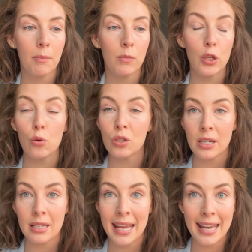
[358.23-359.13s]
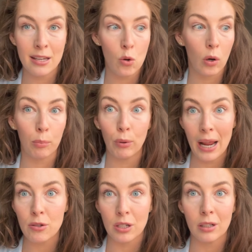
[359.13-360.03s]
used it in your
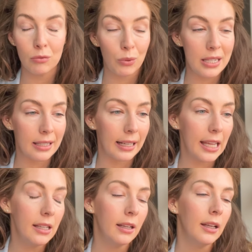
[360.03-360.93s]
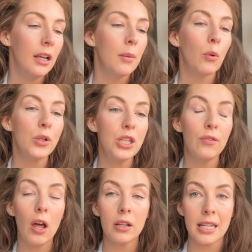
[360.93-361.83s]
browser recently. But once you've
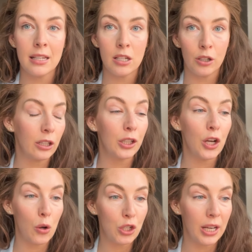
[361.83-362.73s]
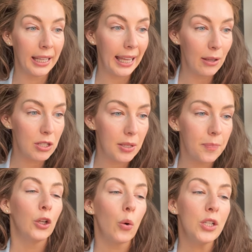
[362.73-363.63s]
logged into your Notion account,
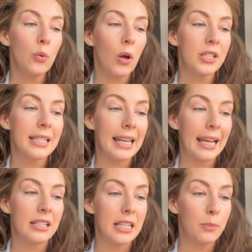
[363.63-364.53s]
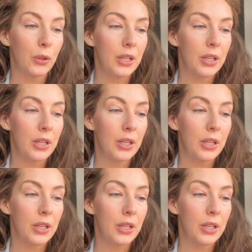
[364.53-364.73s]
you're going to want to select this button